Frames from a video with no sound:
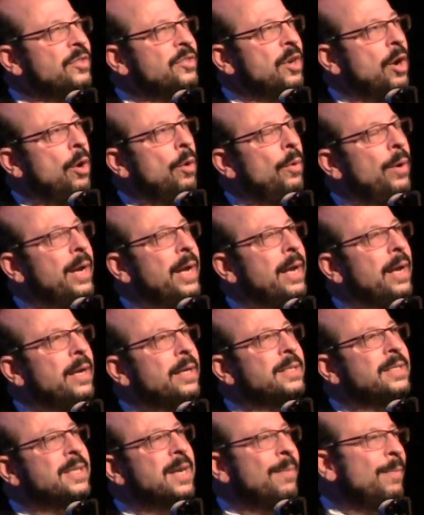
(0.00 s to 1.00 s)
So
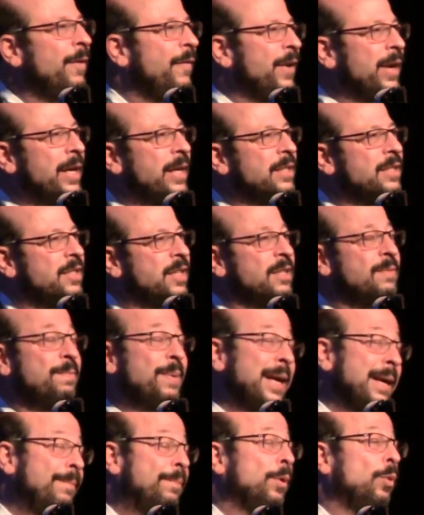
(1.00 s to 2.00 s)
some of it is just
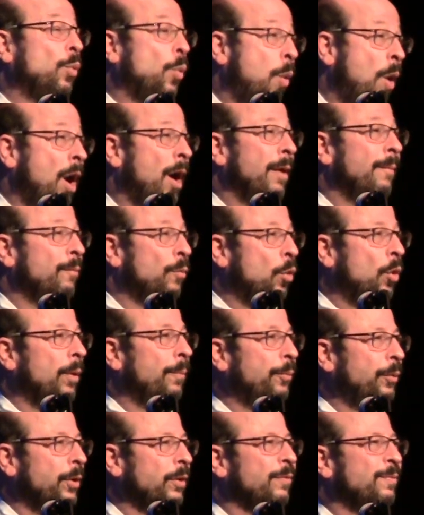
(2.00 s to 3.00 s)
people want more
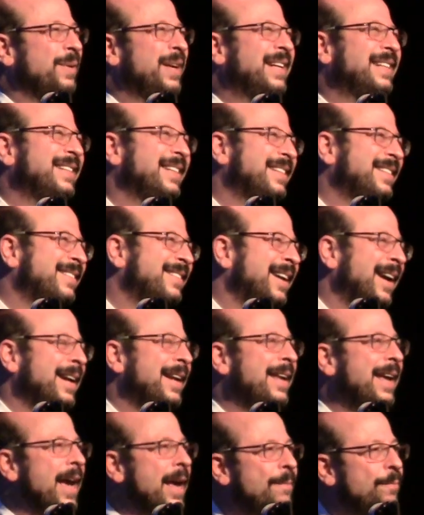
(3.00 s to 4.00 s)
proof because it's
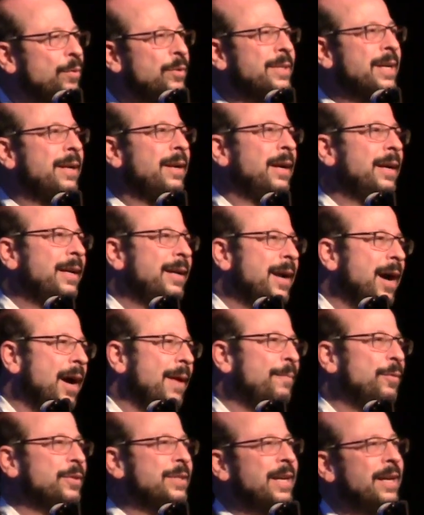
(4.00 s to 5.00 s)
ninety-eight percent,
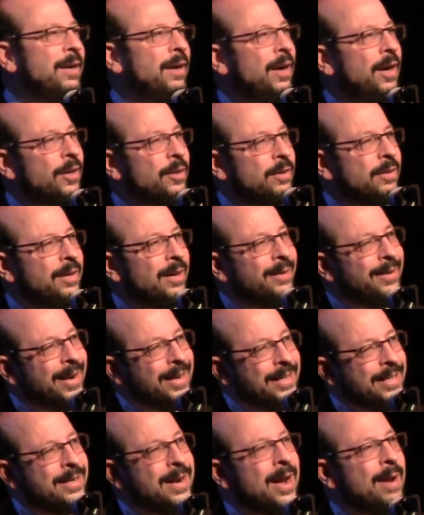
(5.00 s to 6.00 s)
ninety-nine percent, one hundred
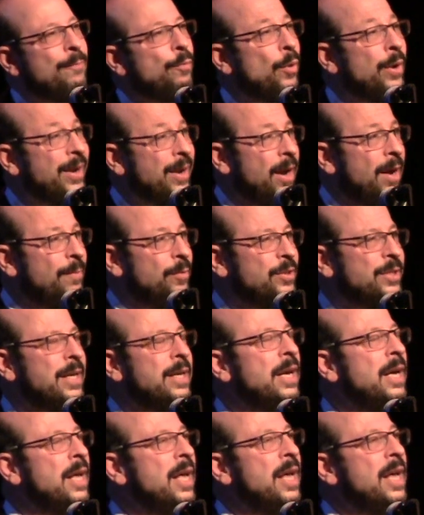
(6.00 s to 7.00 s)
ninety-nine point nine
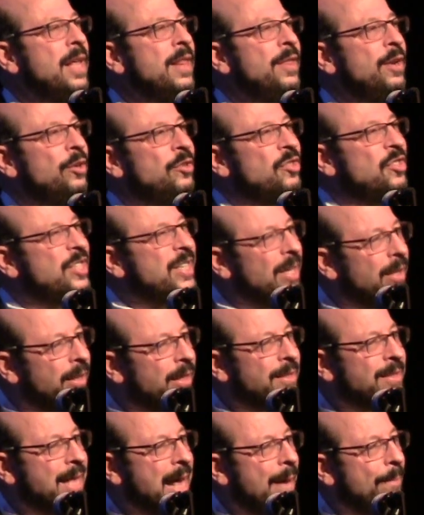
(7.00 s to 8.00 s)
percent. There still
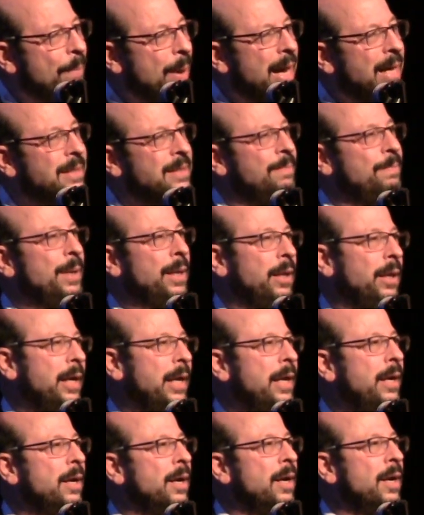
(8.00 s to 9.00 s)
is that
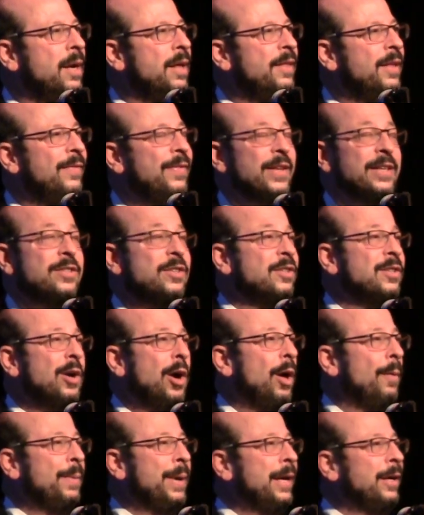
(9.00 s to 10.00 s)
possibility that this is
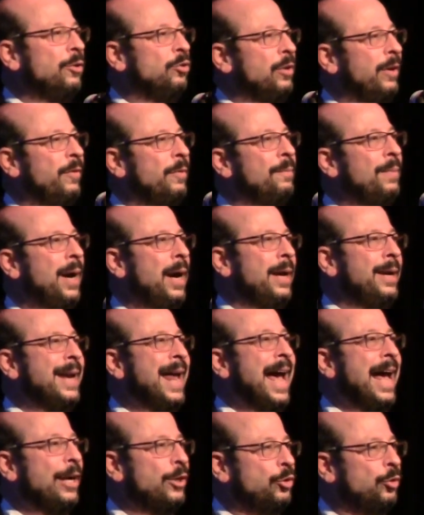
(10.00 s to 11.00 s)
all being driven by
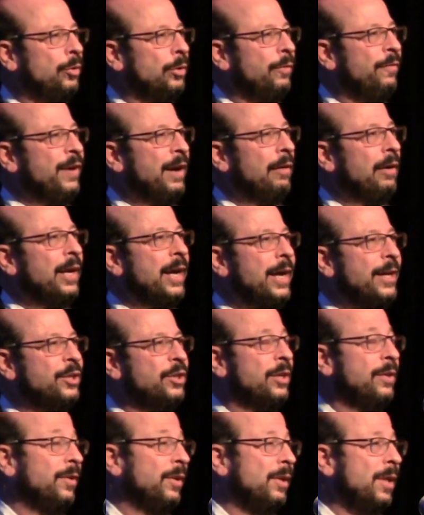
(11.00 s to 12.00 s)
natural
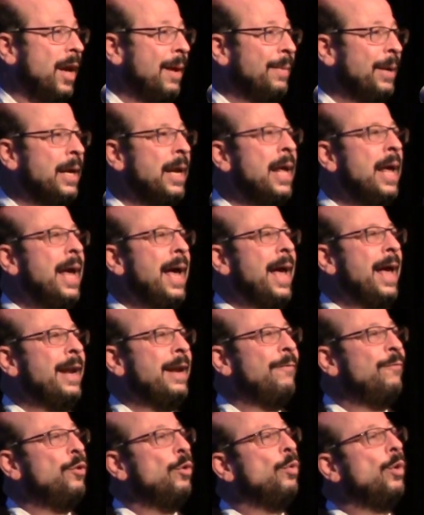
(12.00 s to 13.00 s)
variation in the climate.
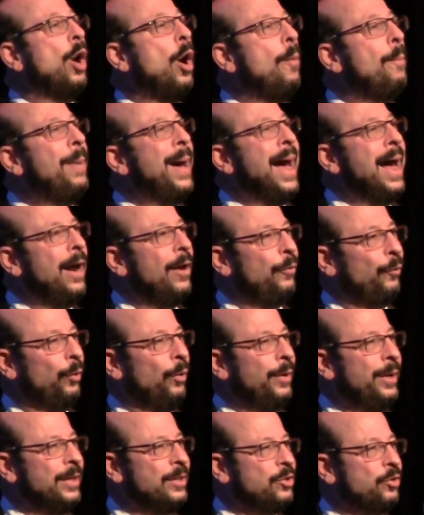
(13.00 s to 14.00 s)
And if you go back
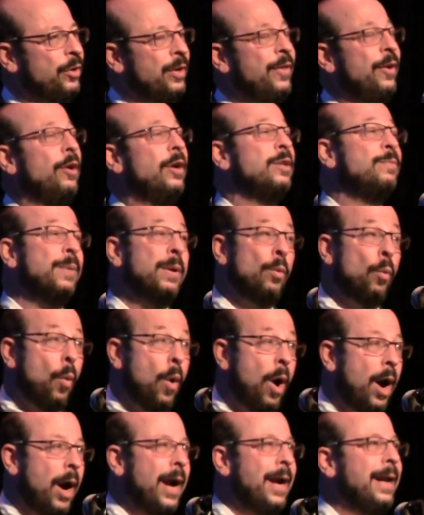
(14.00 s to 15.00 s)
through history, there has been
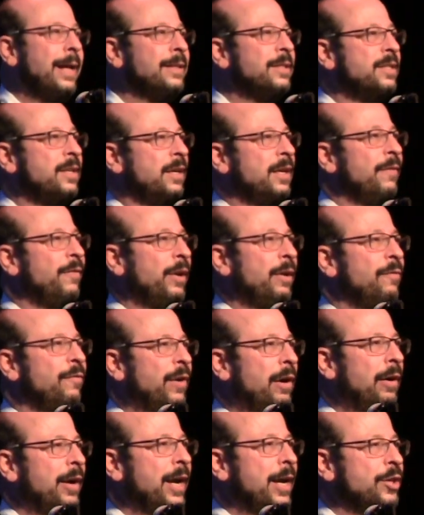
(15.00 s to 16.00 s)
wide and significant
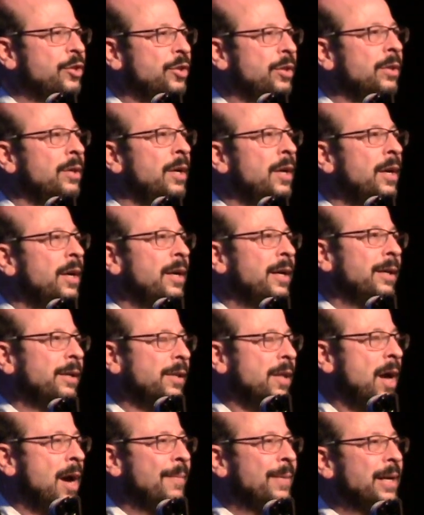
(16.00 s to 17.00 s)
variation in
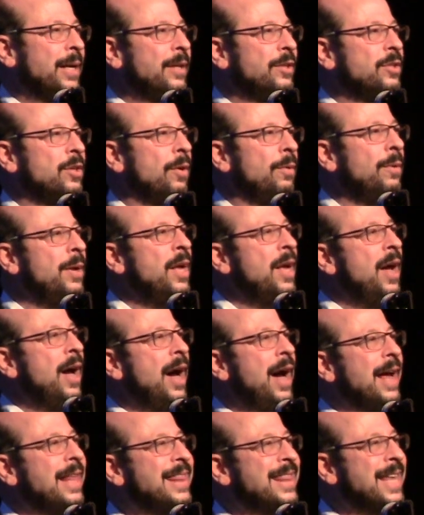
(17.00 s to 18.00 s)
climate. So
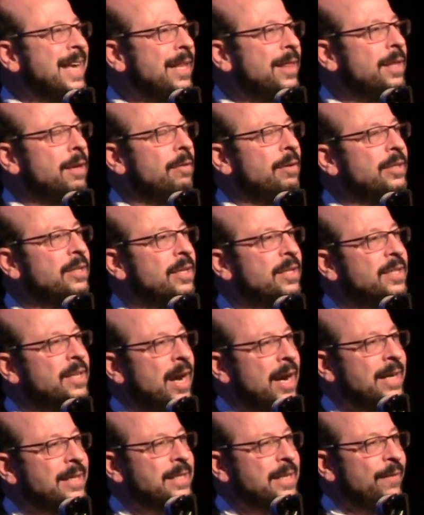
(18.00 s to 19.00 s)
I think there is a
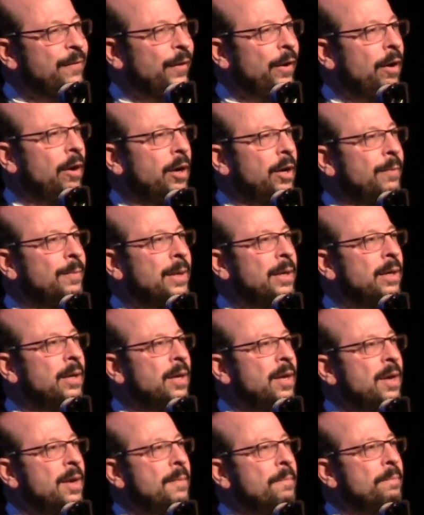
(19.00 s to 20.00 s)
scientific argument,
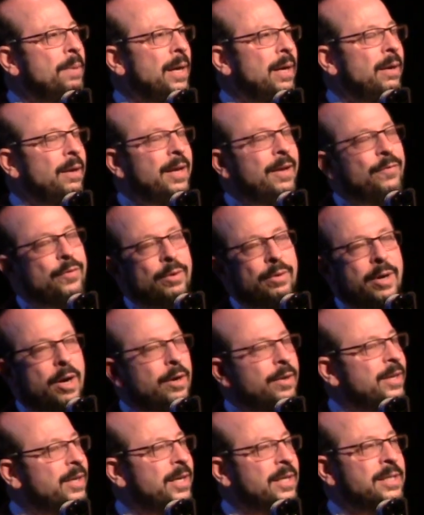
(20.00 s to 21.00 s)
but if you go to the